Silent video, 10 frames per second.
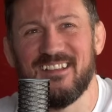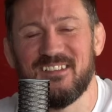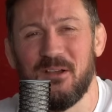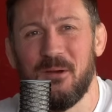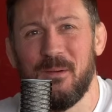
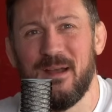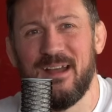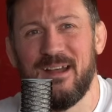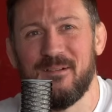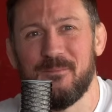
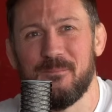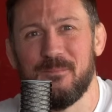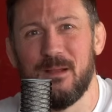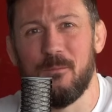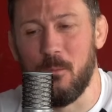So
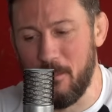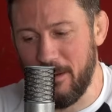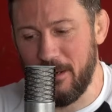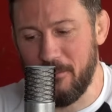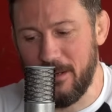
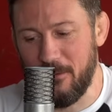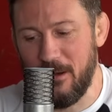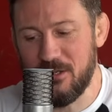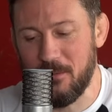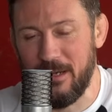when I
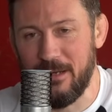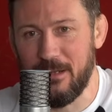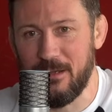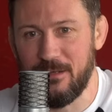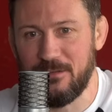
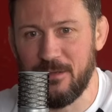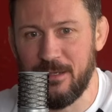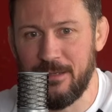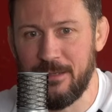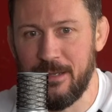graduated, I
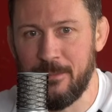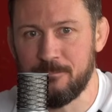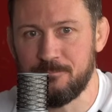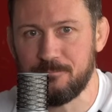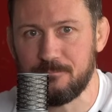decided.
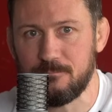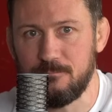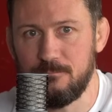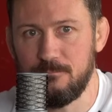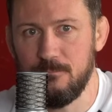
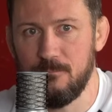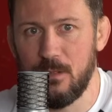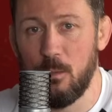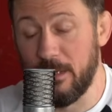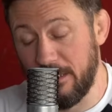
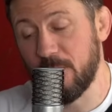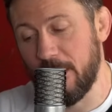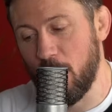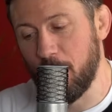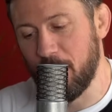
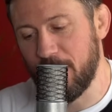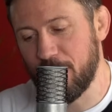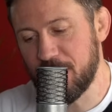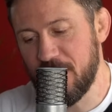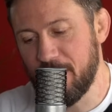I opened my
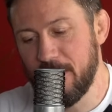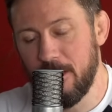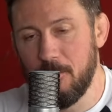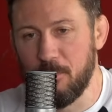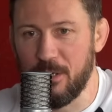first gym,
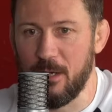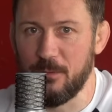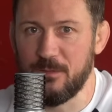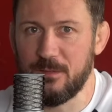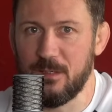but I
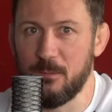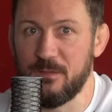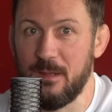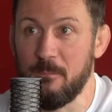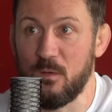was
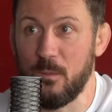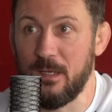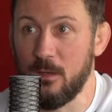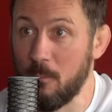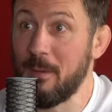in
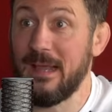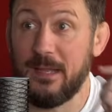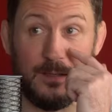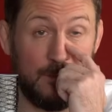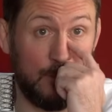between going
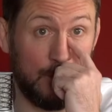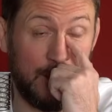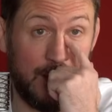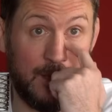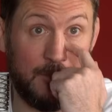back and
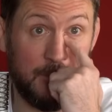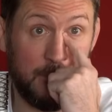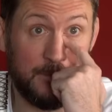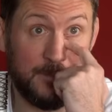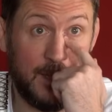doing a
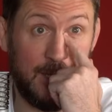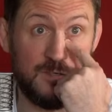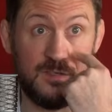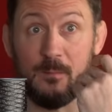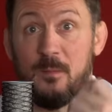
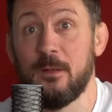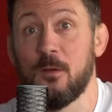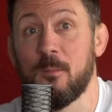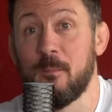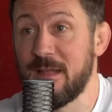HDIP to
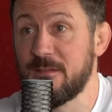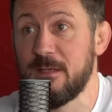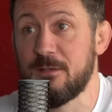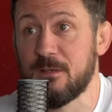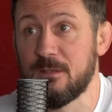become a maths
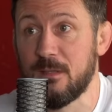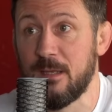teacher.